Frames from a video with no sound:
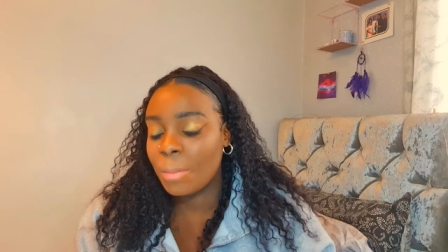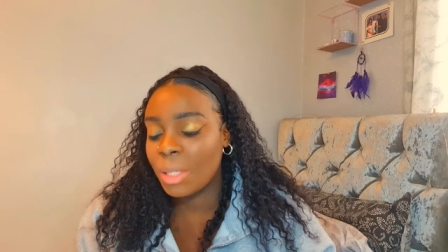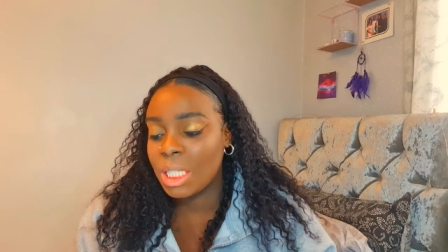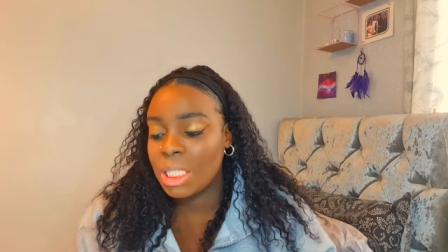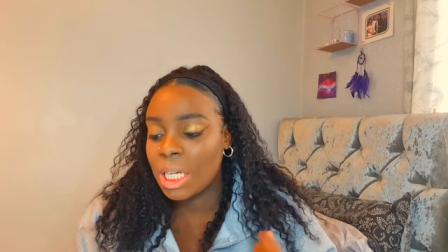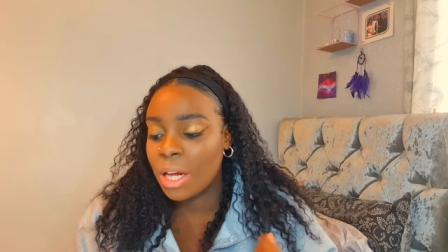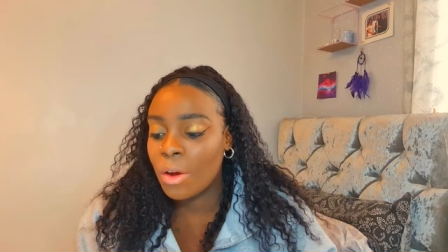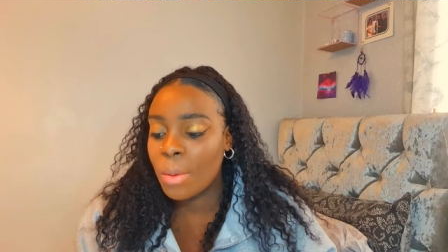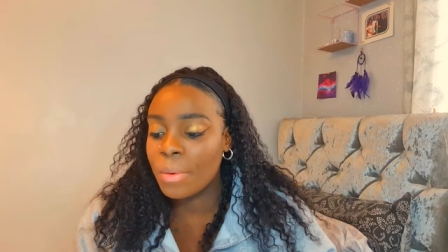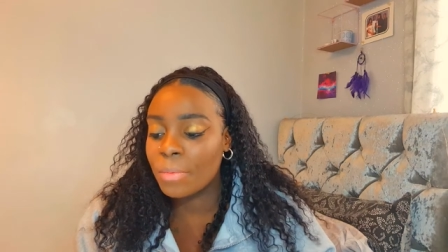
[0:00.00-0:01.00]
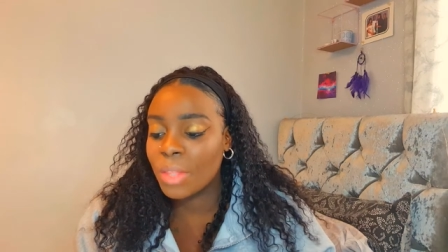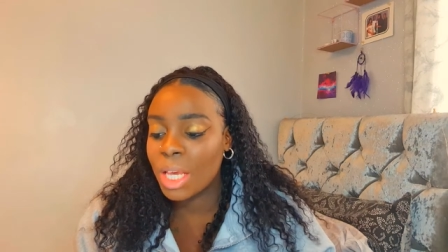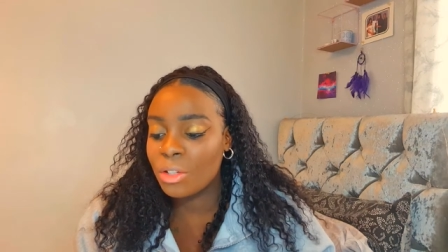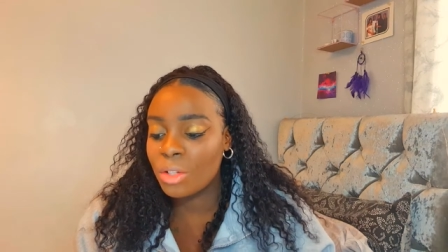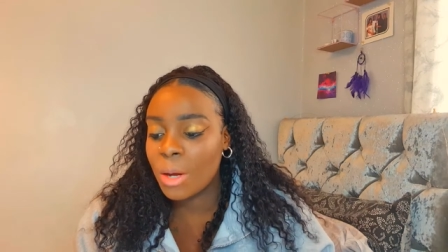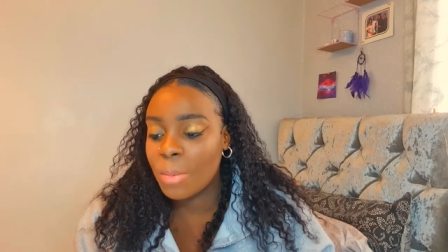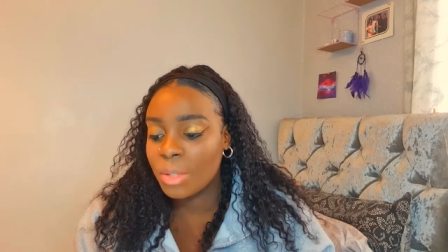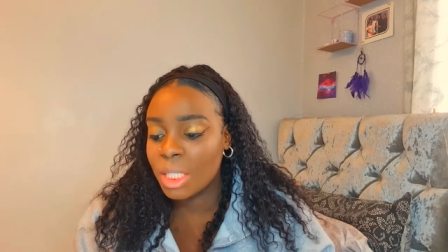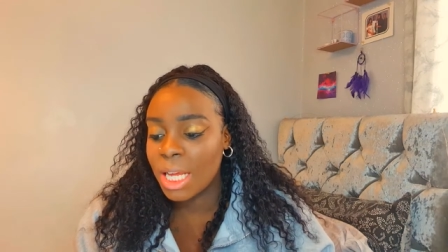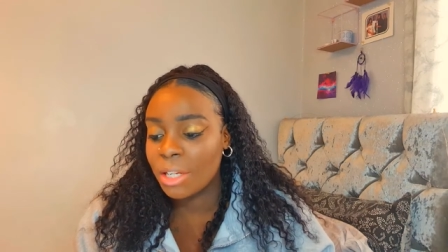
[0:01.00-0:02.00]
We need to get a copy of their child
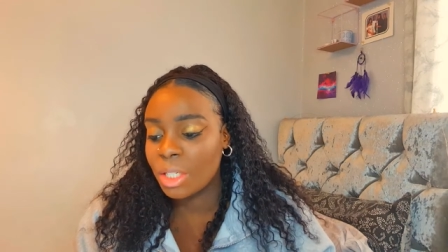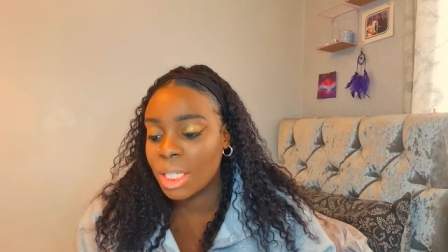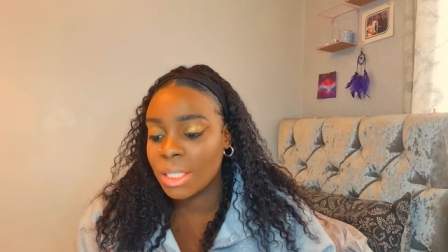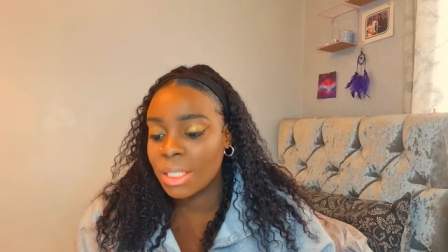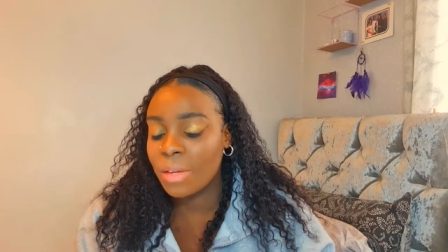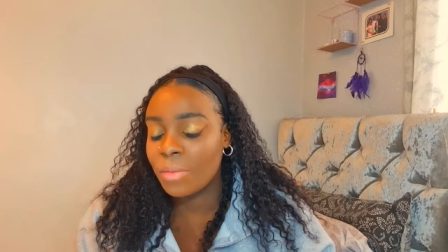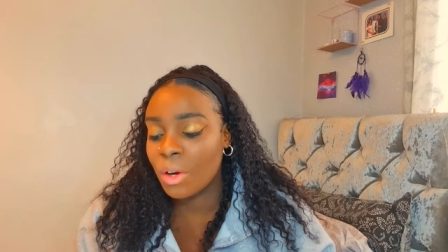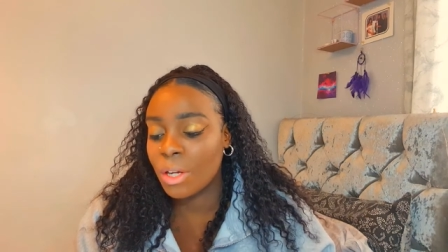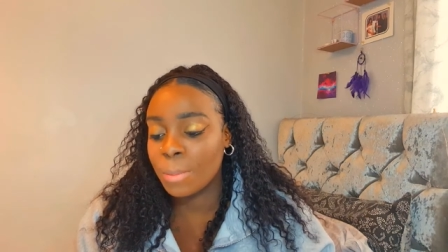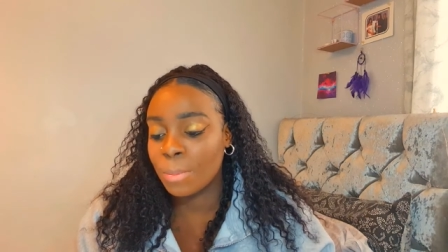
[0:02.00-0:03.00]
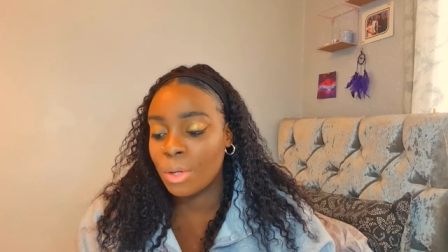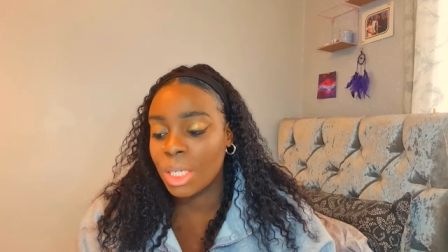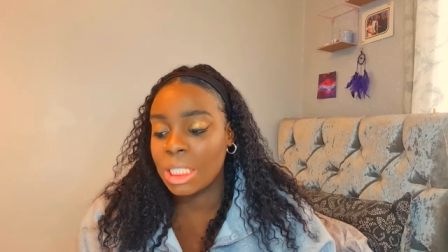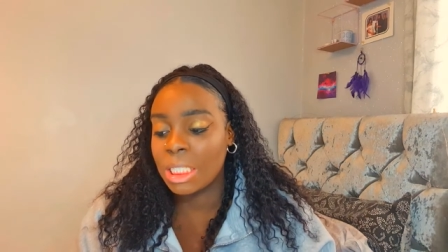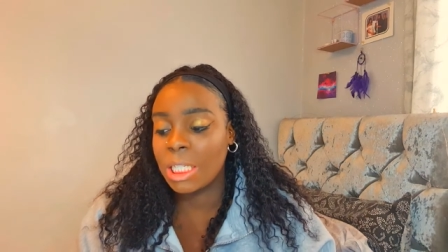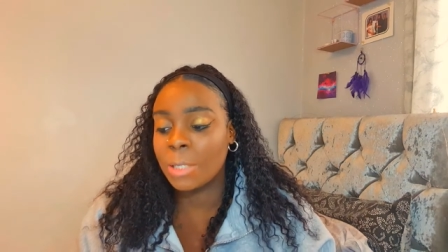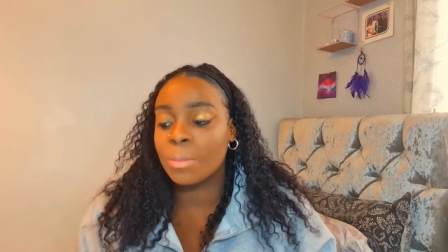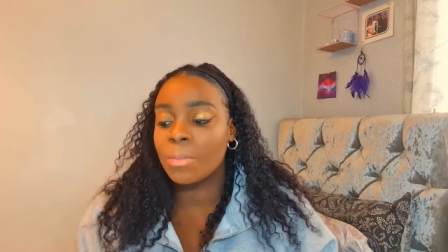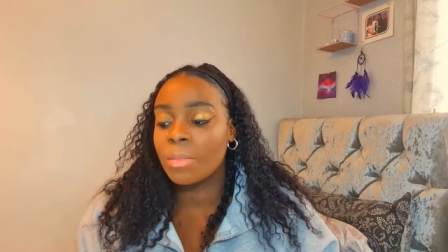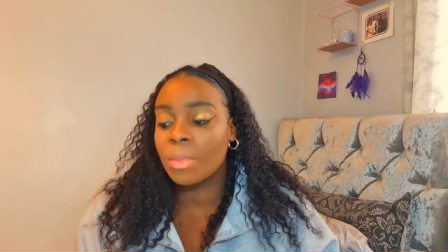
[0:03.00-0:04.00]
protection and safeguarding policy,
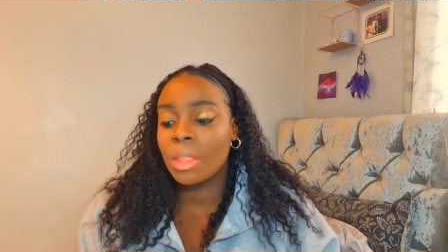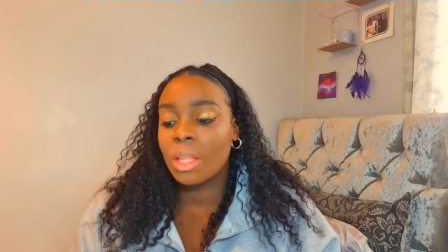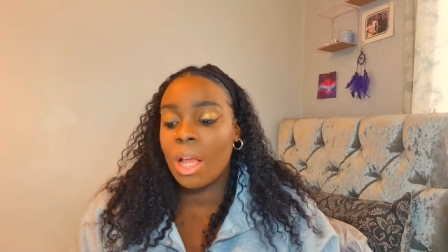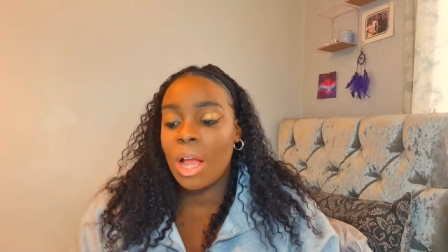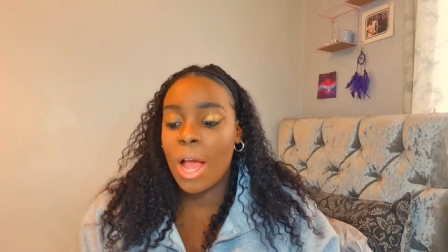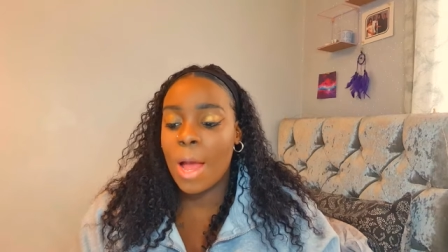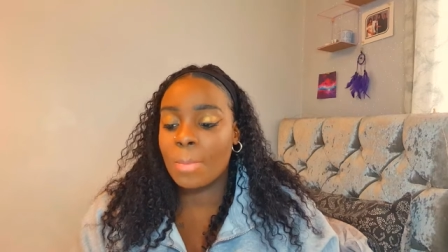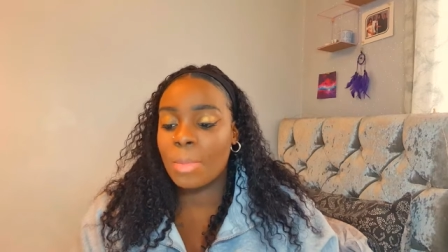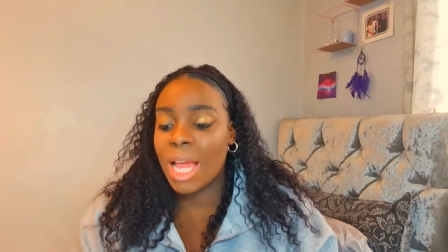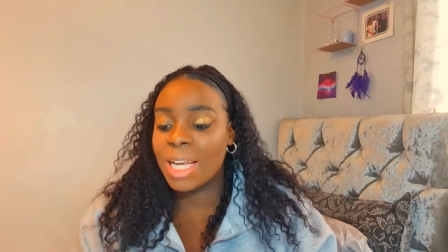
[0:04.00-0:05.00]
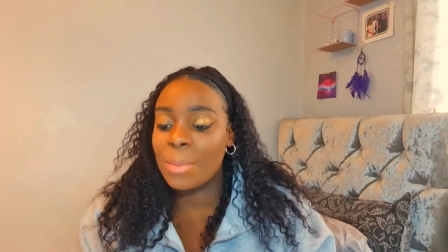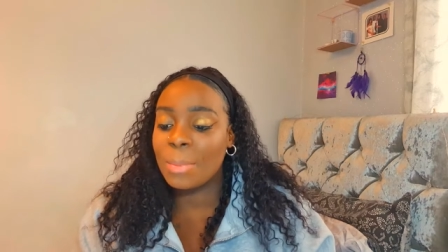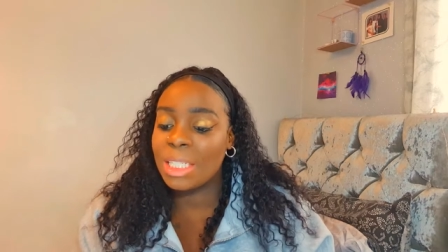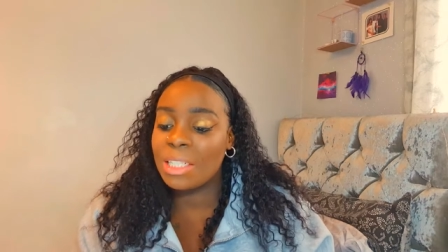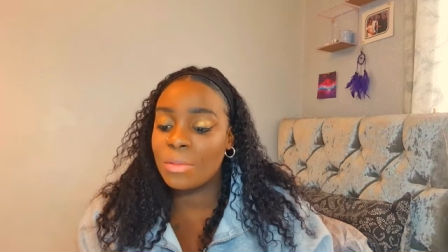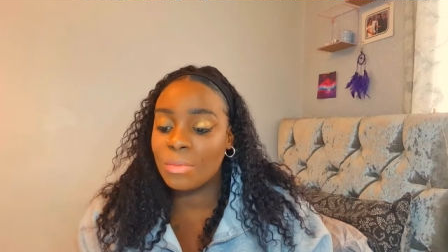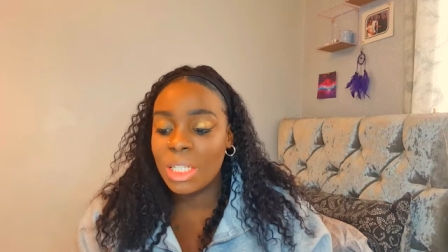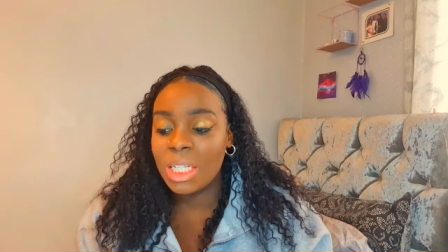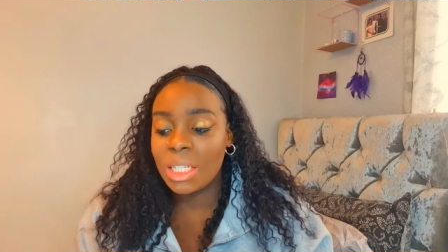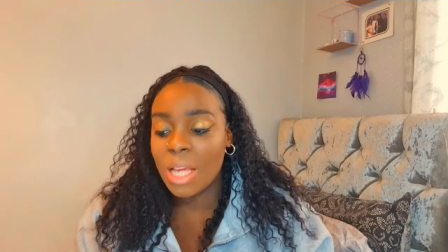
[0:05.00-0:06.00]
and then we need to
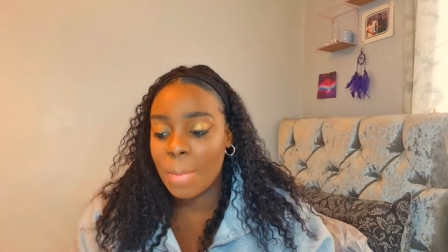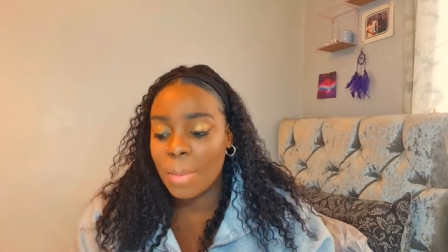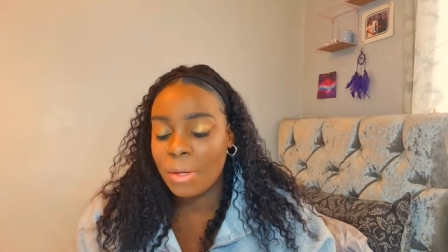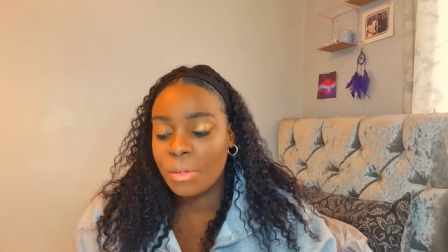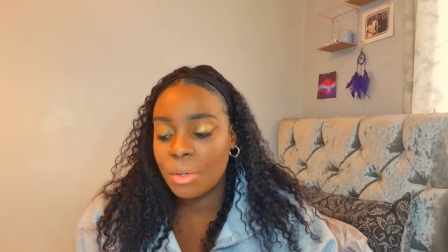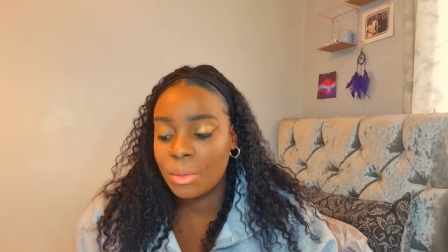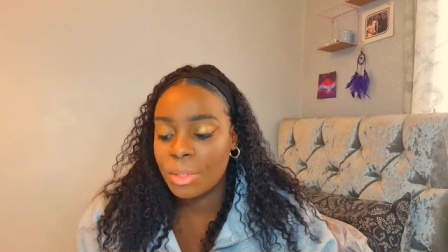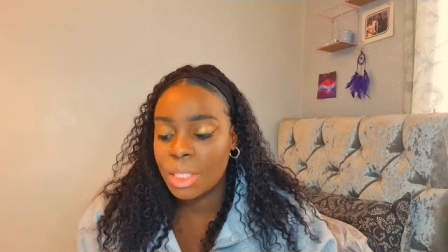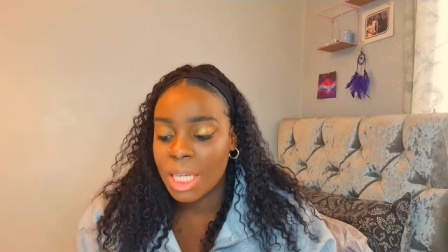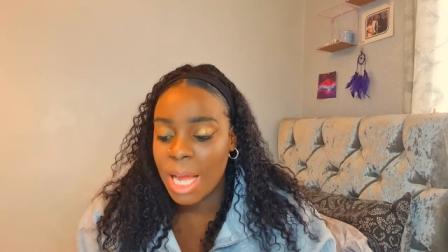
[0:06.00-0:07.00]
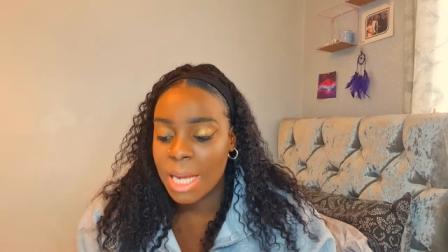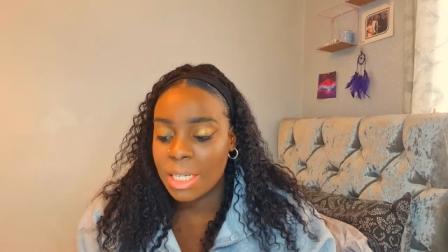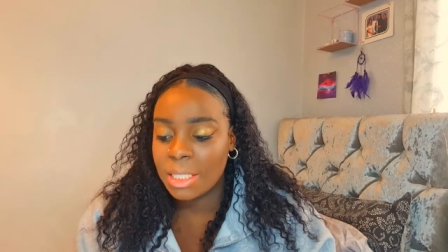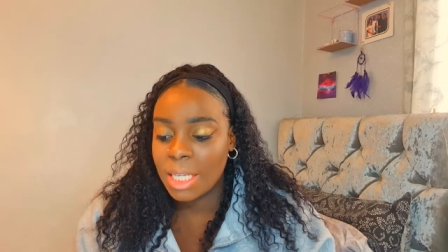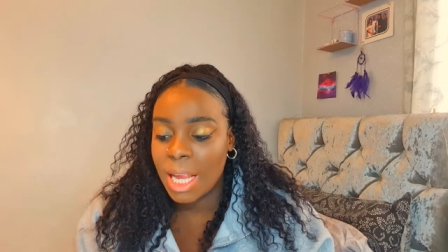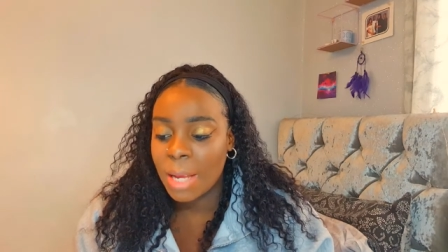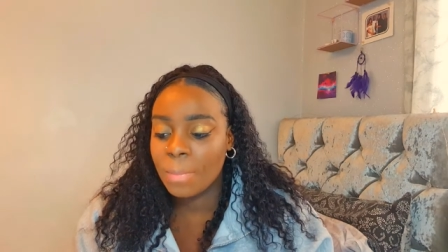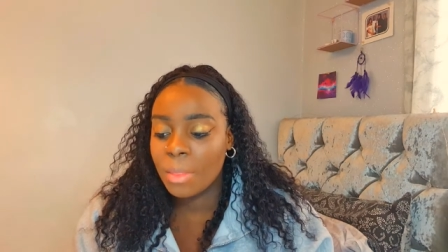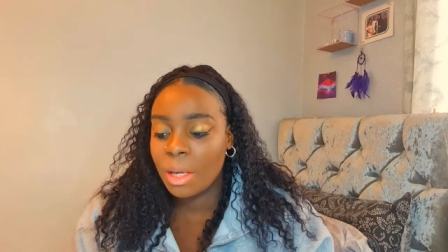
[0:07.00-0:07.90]
read and make notes and annotate.